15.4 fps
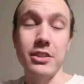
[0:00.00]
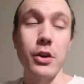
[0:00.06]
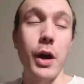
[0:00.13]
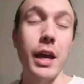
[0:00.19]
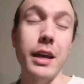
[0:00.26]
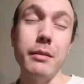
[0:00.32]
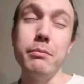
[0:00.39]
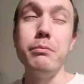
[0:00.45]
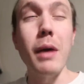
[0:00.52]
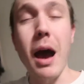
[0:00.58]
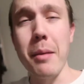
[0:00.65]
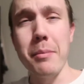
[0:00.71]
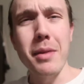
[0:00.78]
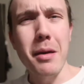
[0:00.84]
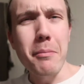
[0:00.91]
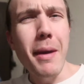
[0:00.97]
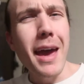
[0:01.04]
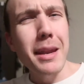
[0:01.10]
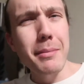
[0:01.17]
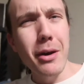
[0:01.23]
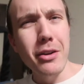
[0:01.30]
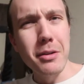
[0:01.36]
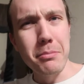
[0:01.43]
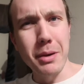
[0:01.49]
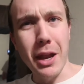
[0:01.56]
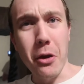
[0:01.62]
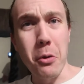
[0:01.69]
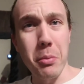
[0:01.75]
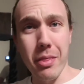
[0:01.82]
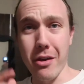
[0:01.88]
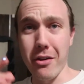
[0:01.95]
So I, I'm not mad about it, but I
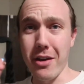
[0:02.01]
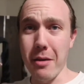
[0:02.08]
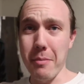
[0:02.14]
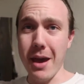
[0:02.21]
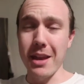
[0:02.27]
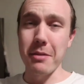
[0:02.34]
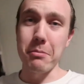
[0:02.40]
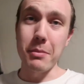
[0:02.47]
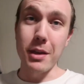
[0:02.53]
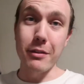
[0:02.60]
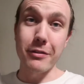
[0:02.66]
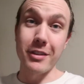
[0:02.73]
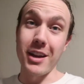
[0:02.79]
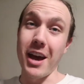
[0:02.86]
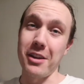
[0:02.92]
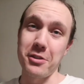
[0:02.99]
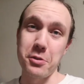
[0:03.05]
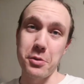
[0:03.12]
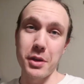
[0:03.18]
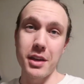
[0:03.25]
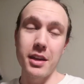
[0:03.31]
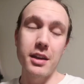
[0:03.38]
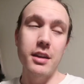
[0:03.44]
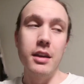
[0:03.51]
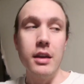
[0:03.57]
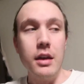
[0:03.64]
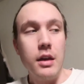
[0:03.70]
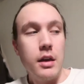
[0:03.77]
hope they're not mad at me for not doing it